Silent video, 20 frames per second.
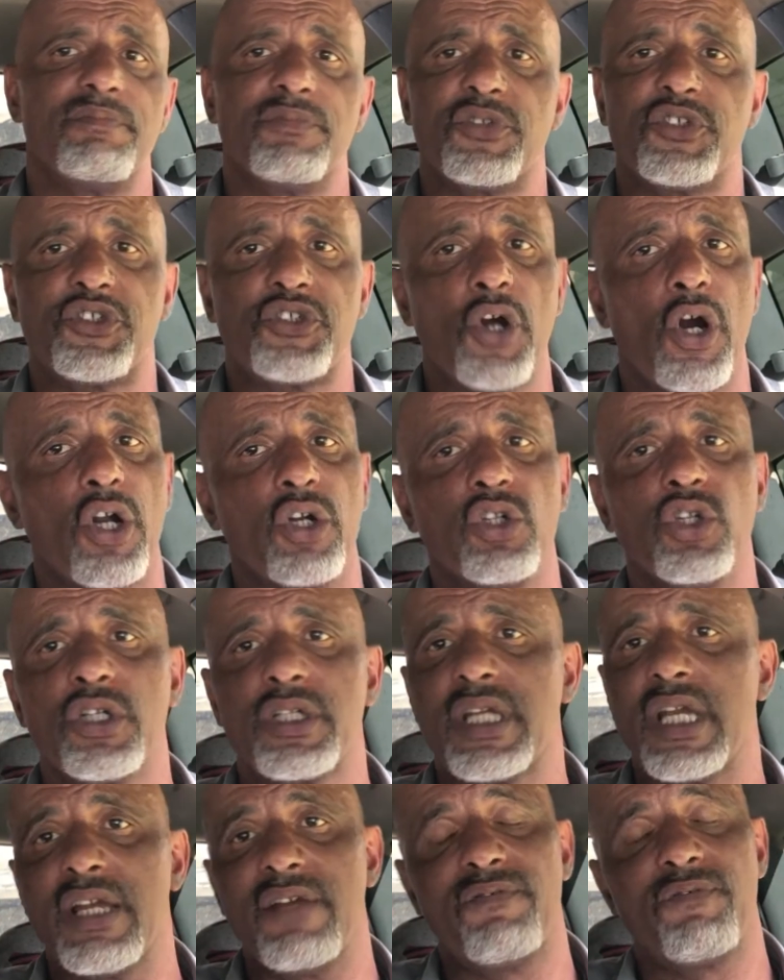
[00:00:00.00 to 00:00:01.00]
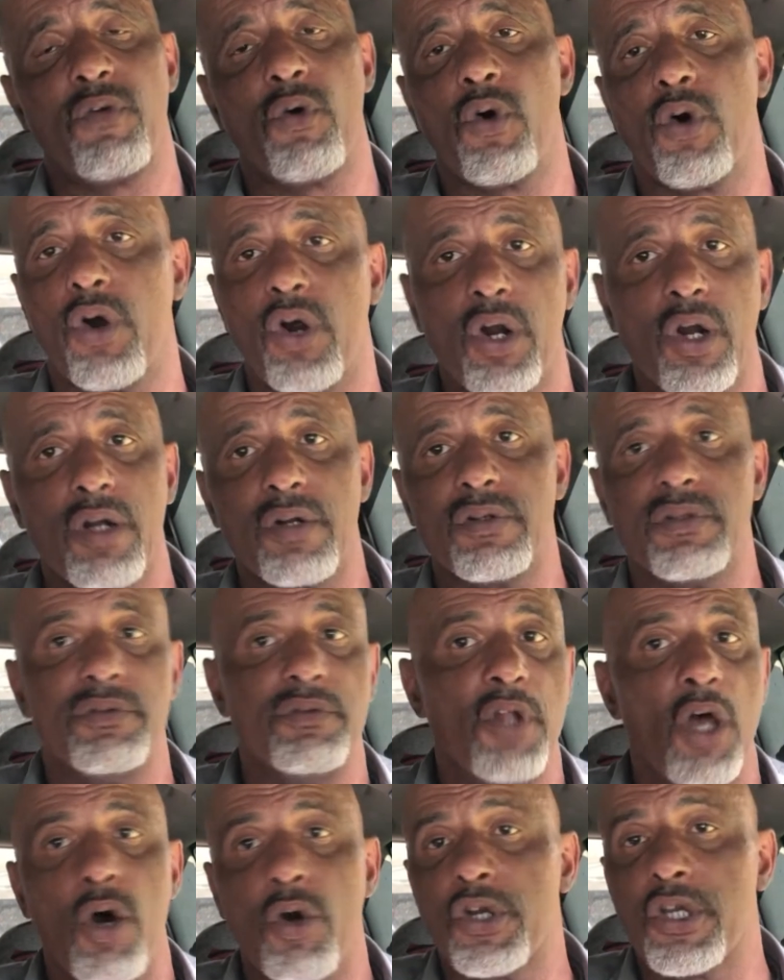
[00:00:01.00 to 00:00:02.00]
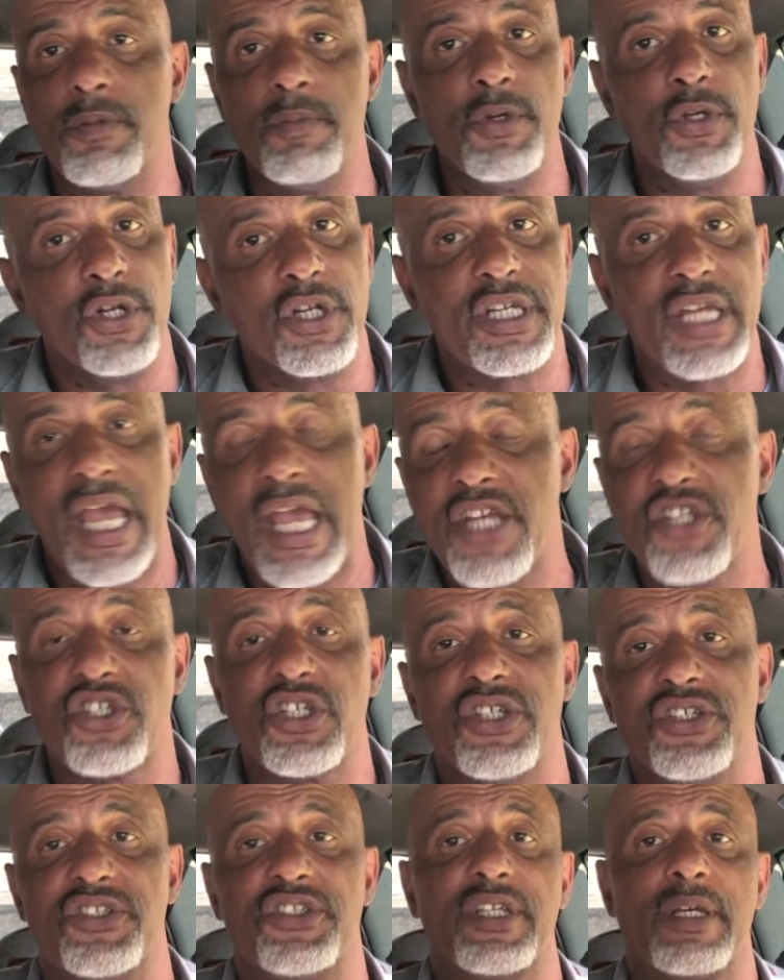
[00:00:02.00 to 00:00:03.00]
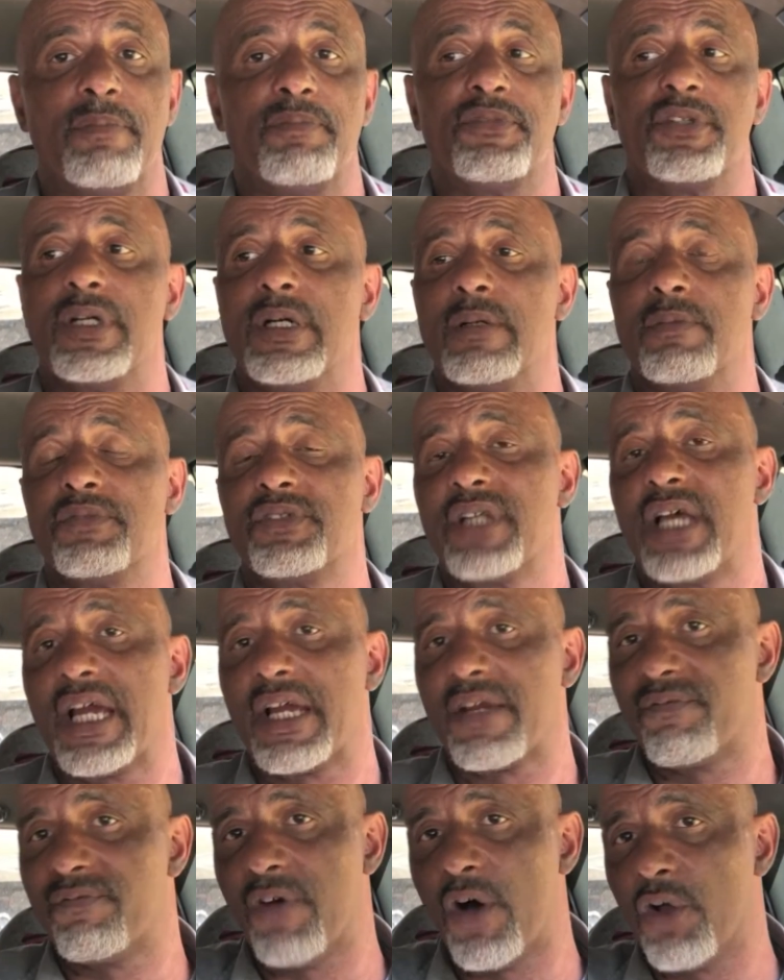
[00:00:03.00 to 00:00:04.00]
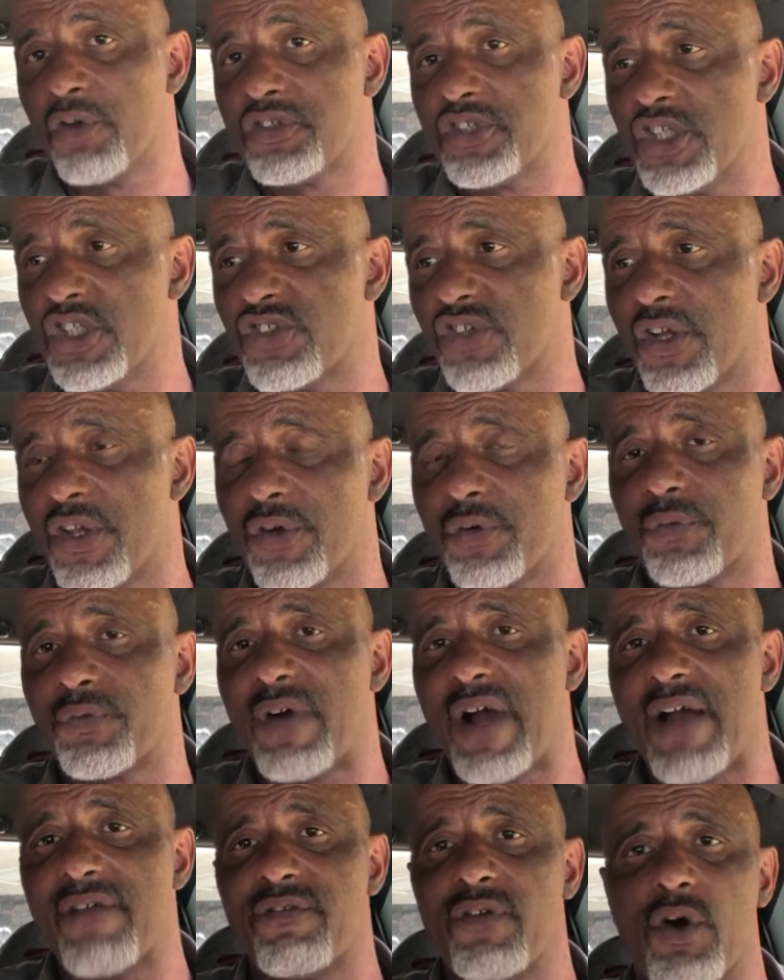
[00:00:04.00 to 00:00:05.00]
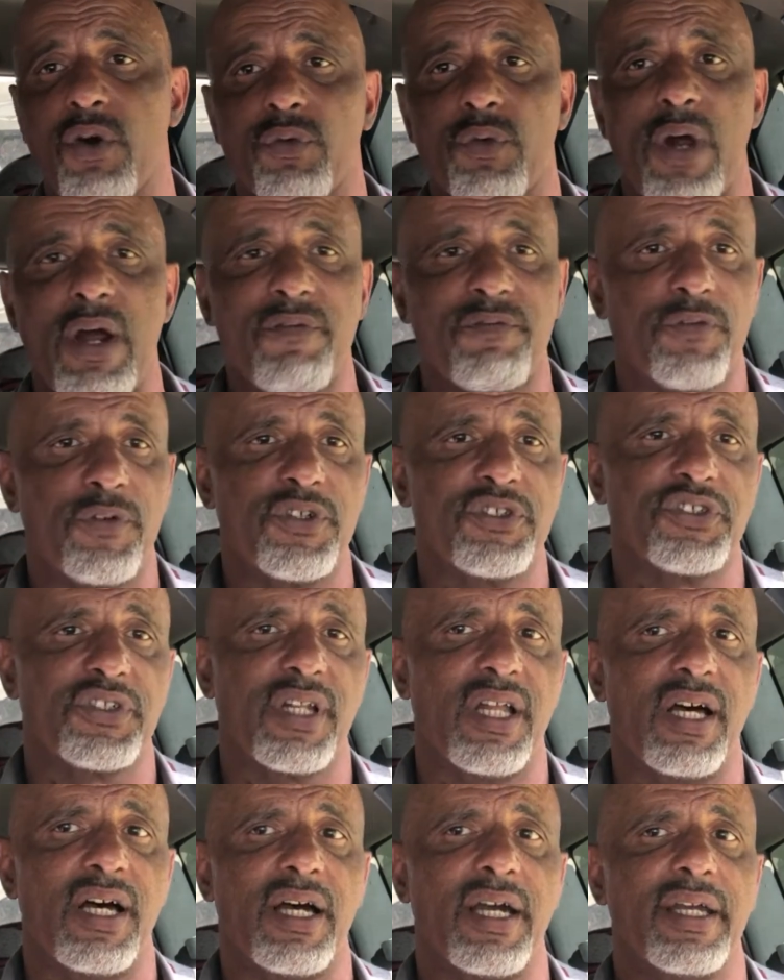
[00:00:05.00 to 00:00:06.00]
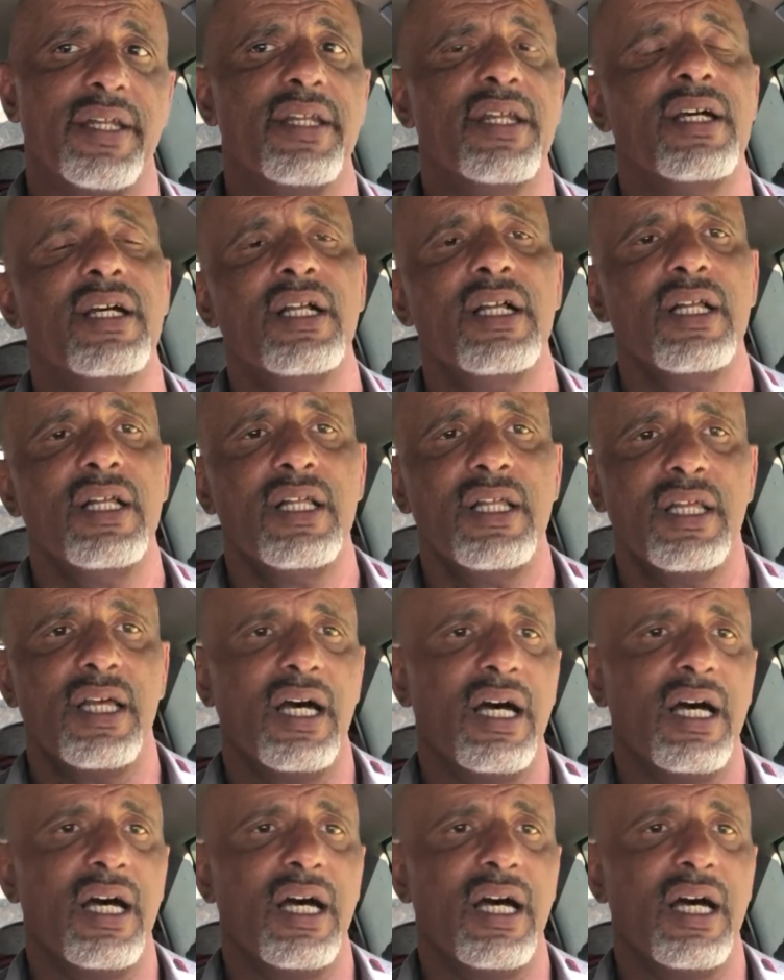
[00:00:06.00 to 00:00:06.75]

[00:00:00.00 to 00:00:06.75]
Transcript: start looking for no communication symptoms, like voltage on the 5 volt reference line.